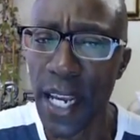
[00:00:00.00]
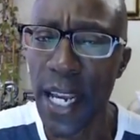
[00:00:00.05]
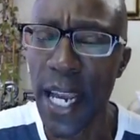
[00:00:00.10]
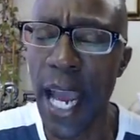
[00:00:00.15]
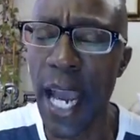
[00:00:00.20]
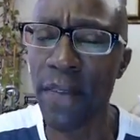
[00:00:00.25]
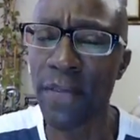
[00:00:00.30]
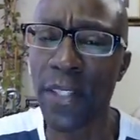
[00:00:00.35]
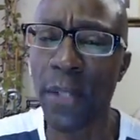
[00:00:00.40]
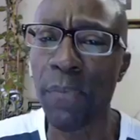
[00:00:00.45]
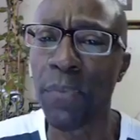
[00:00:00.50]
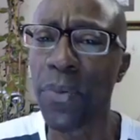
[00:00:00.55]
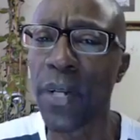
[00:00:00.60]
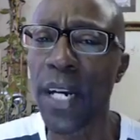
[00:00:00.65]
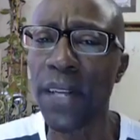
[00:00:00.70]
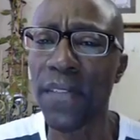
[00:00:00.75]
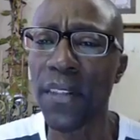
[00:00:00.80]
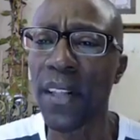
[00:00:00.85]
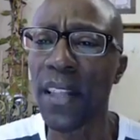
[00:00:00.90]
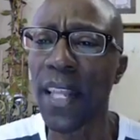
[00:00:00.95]
Having
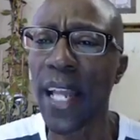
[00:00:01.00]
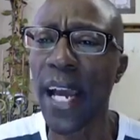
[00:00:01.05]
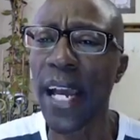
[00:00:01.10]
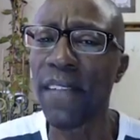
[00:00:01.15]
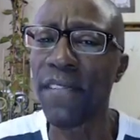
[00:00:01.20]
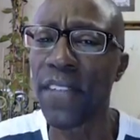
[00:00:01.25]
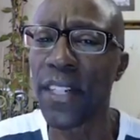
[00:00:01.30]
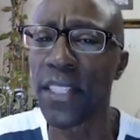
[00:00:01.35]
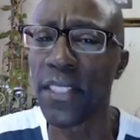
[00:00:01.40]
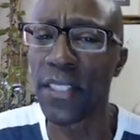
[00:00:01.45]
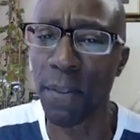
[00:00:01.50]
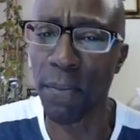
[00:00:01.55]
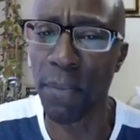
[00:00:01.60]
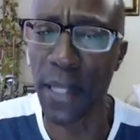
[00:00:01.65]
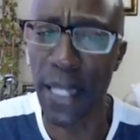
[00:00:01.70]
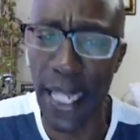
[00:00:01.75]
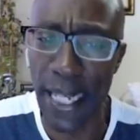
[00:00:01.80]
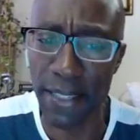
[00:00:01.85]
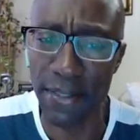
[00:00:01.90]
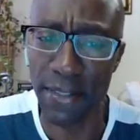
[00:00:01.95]
breath of life is a
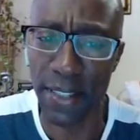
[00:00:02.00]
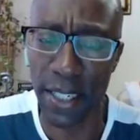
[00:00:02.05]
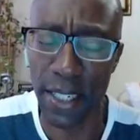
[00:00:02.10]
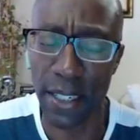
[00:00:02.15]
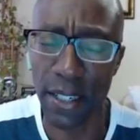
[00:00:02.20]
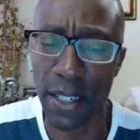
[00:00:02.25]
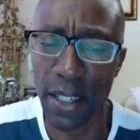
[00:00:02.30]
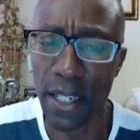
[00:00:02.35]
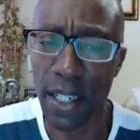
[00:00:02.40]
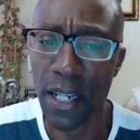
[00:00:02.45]
blessing.